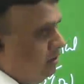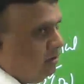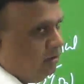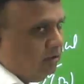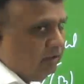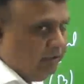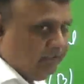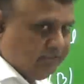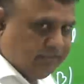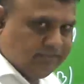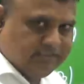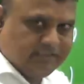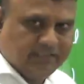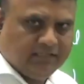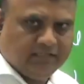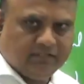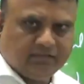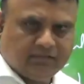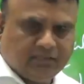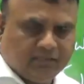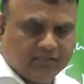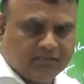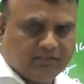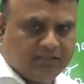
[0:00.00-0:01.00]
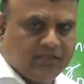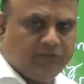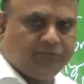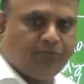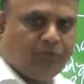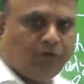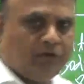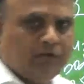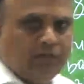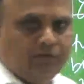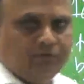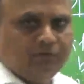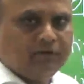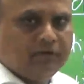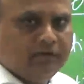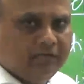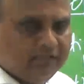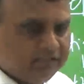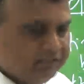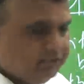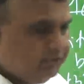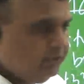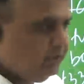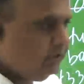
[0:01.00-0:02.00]
SC in 341,
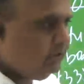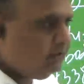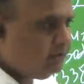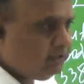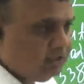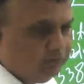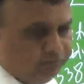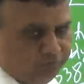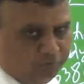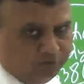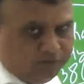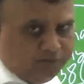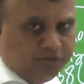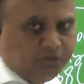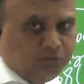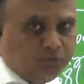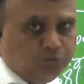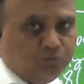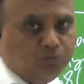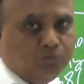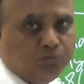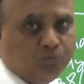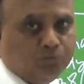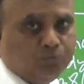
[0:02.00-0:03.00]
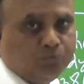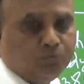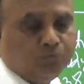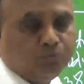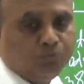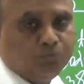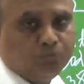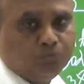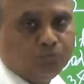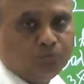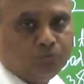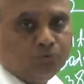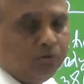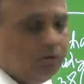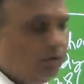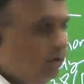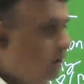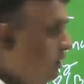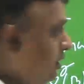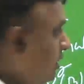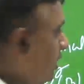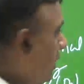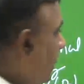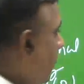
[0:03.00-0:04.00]
ST in 342,
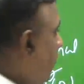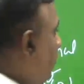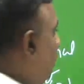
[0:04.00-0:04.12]
and